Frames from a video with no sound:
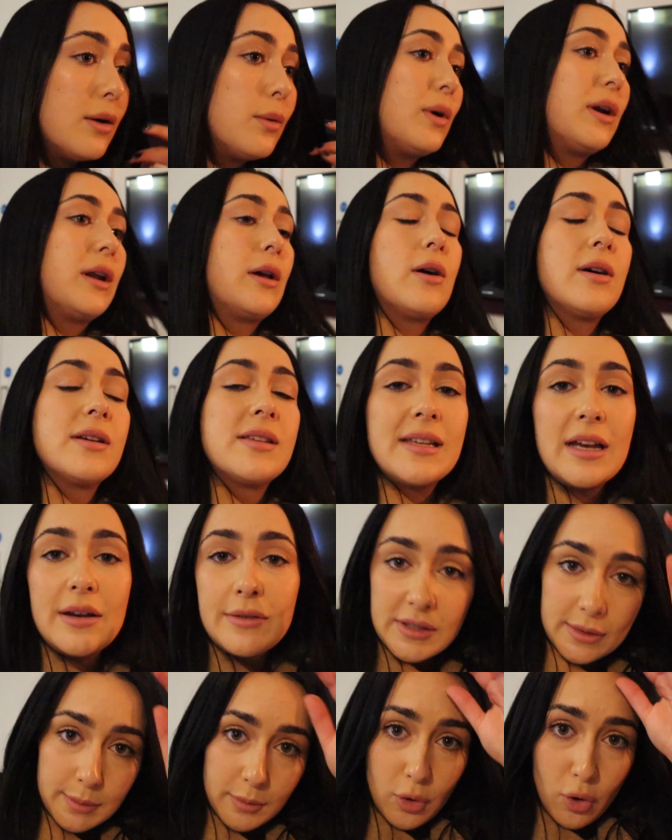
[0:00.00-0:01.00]
went and got
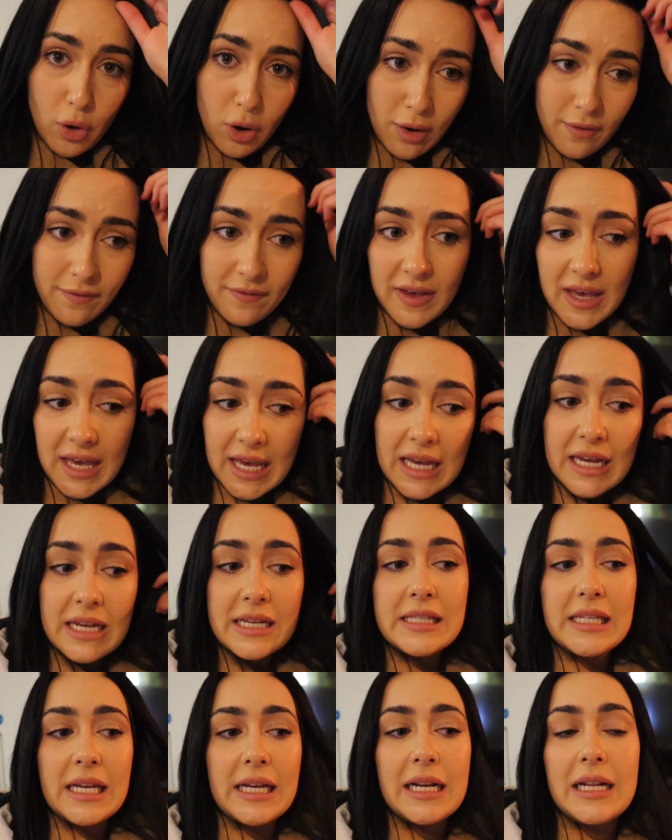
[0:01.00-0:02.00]
ourselves some
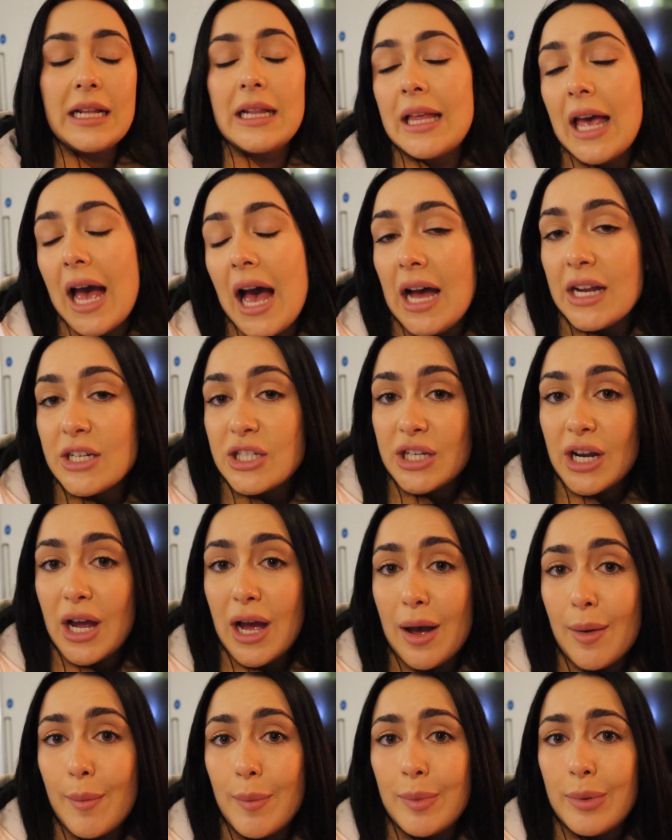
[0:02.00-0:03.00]
coffees, had a little catch
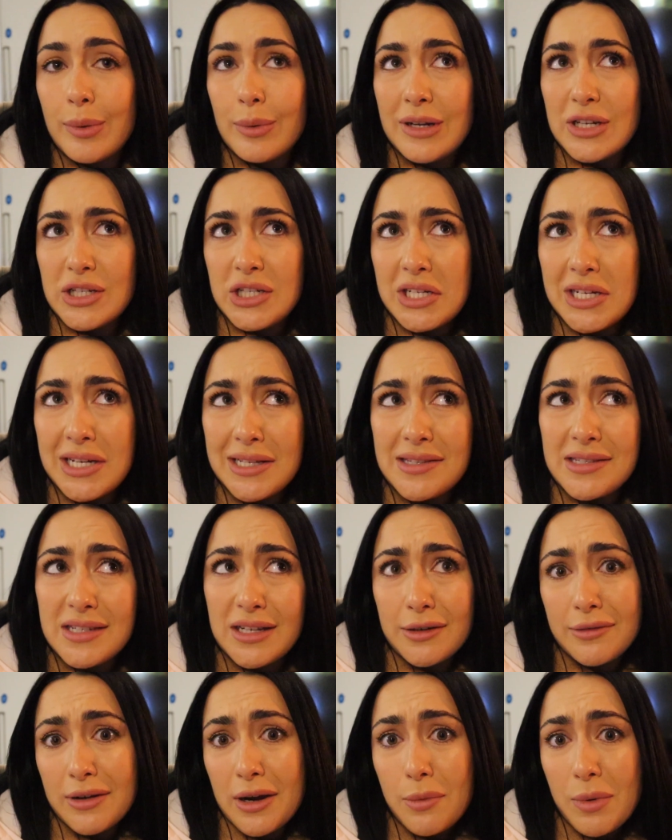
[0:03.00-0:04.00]
up, literally did
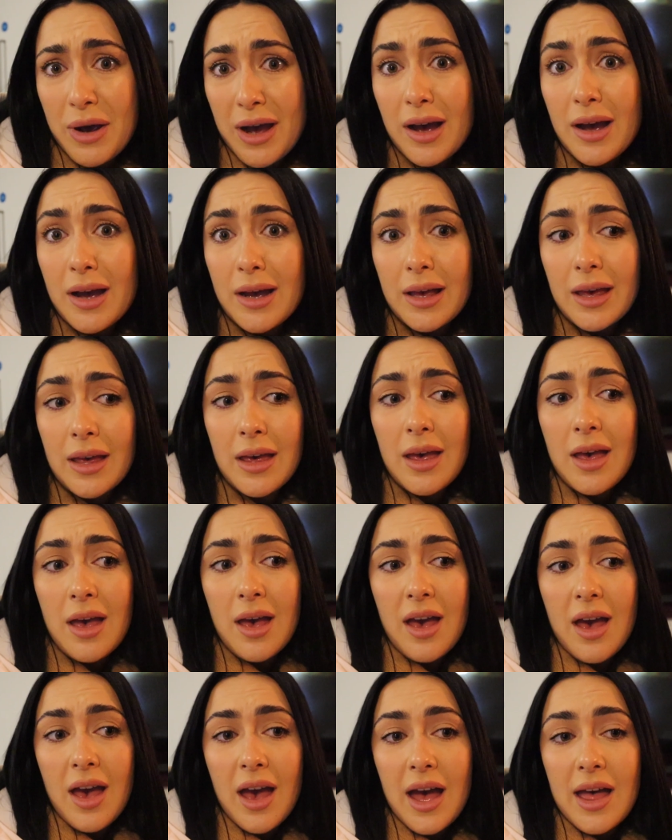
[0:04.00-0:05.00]
zero work.
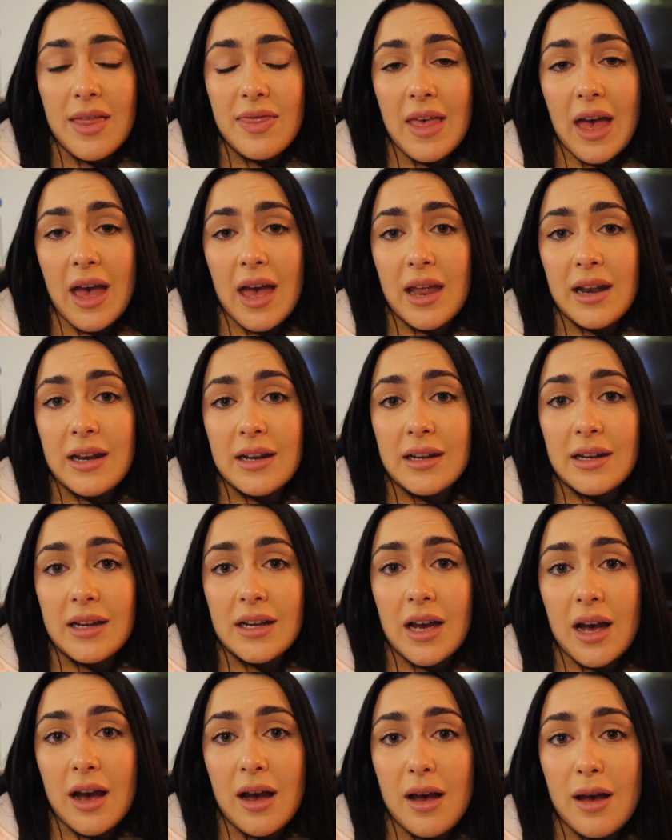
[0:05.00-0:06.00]
And then
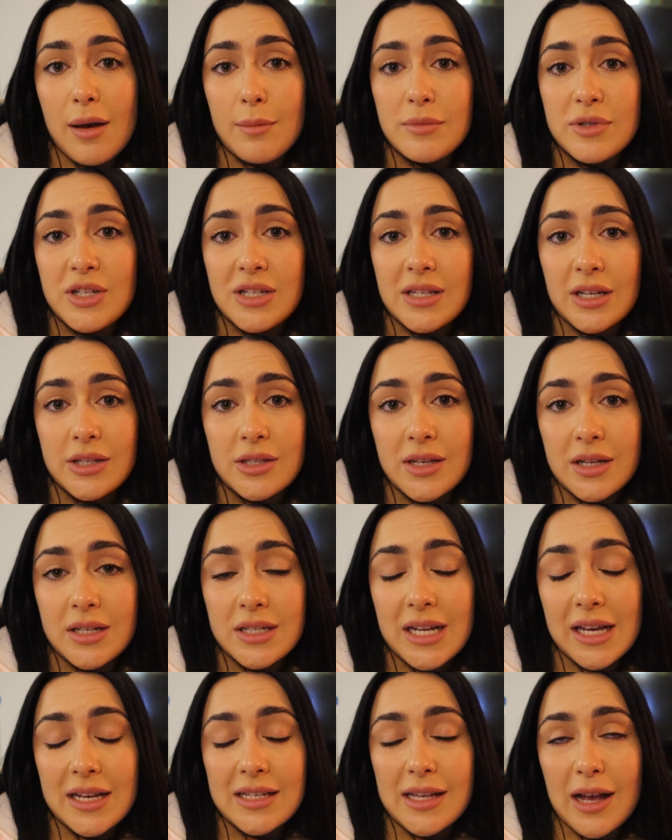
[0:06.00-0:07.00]
she said she's gonna
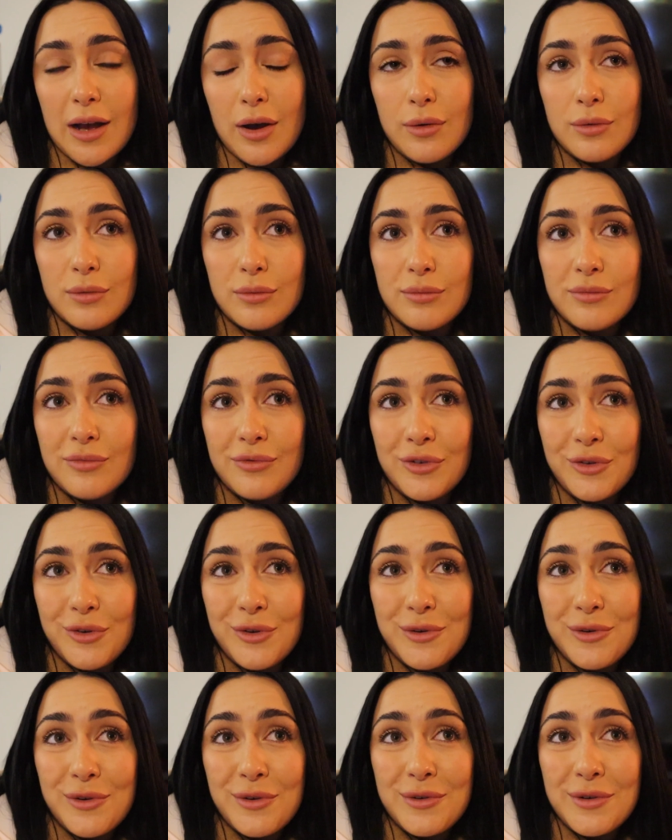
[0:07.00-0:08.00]
take us out
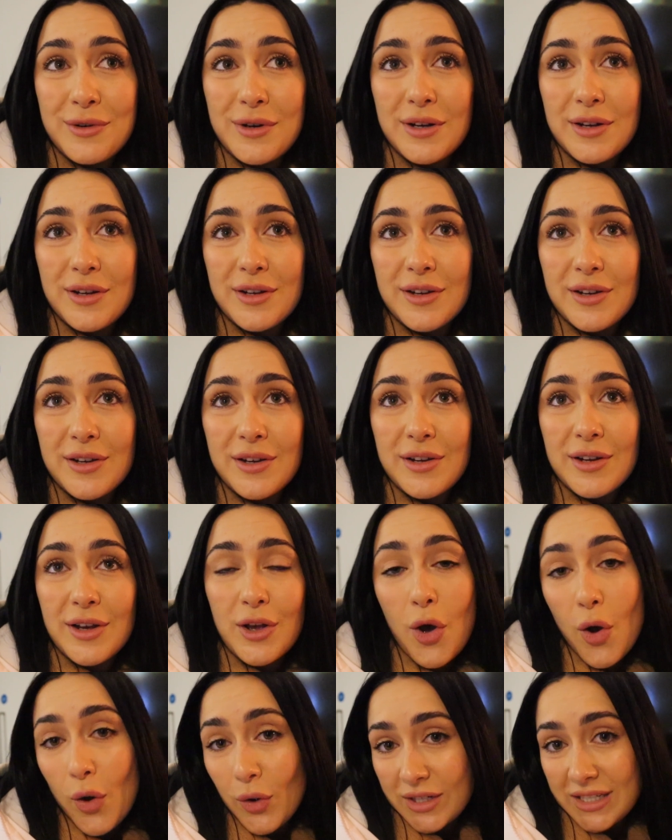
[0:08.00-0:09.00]
for a
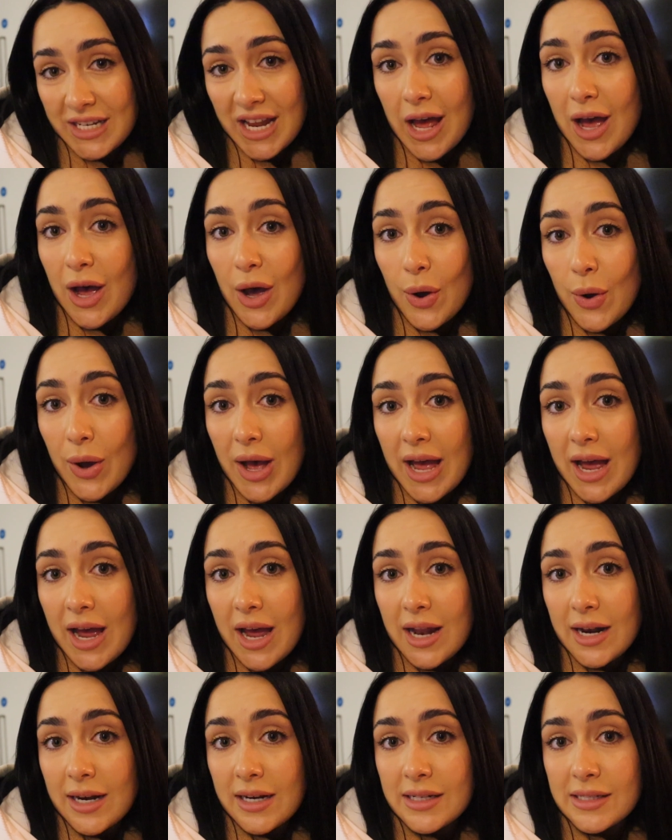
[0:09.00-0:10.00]
cocktail
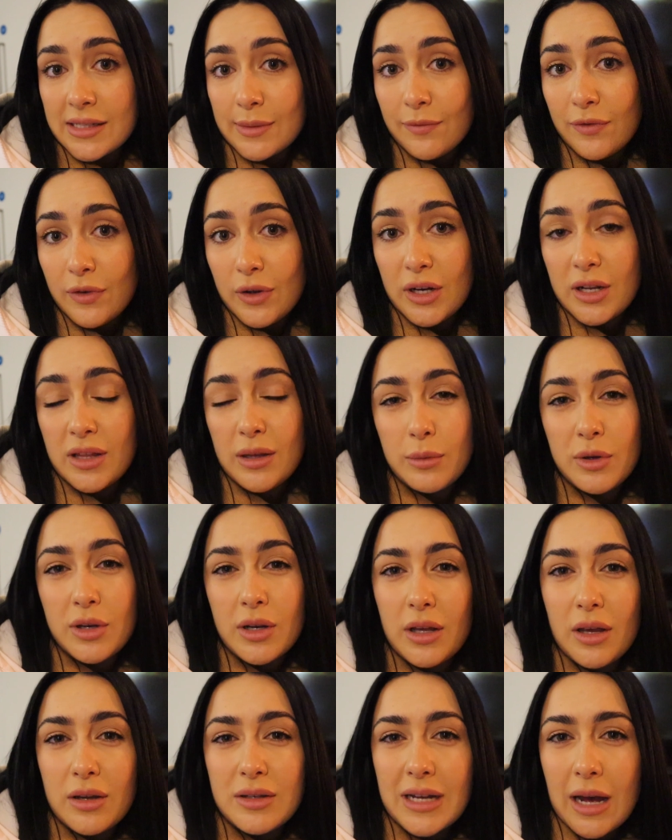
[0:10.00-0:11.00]
and some food. I think we're
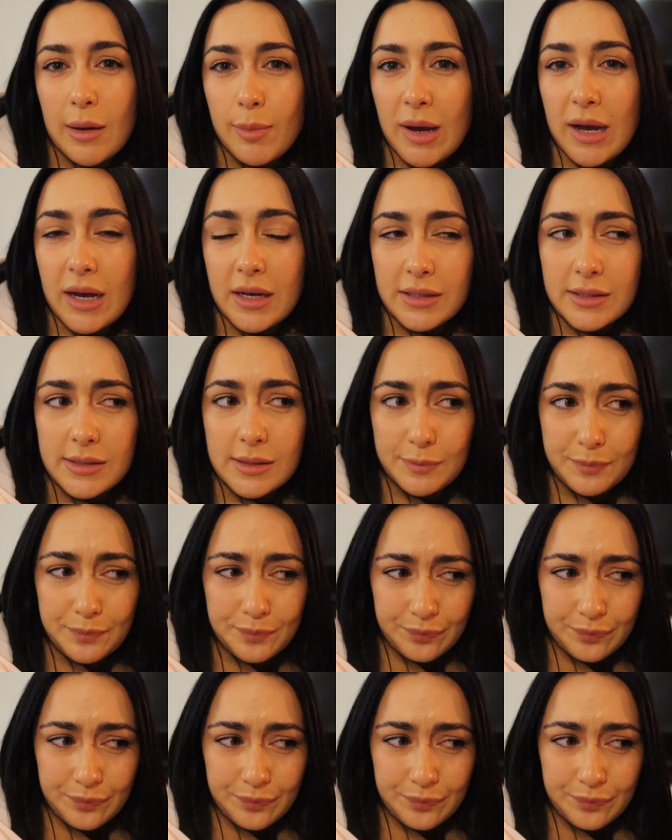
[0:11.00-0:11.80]
gonna go tapas,